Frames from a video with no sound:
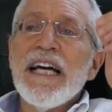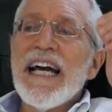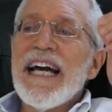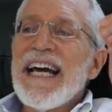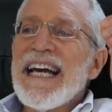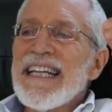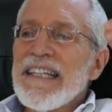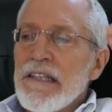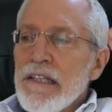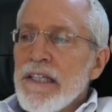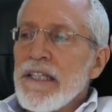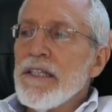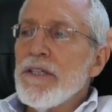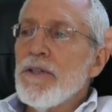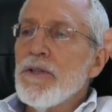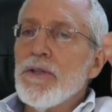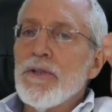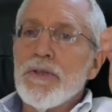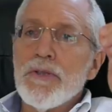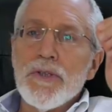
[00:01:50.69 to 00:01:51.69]
a
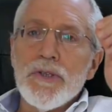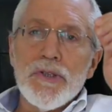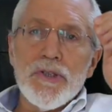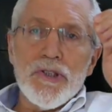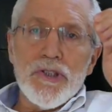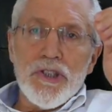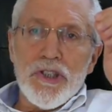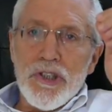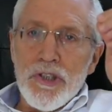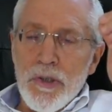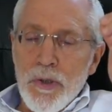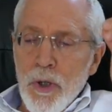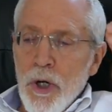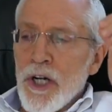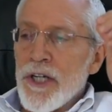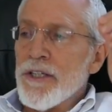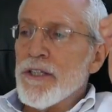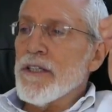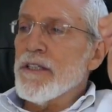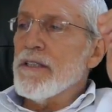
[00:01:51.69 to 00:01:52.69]
legal
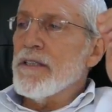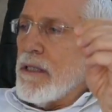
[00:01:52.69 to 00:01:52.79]
slaughter,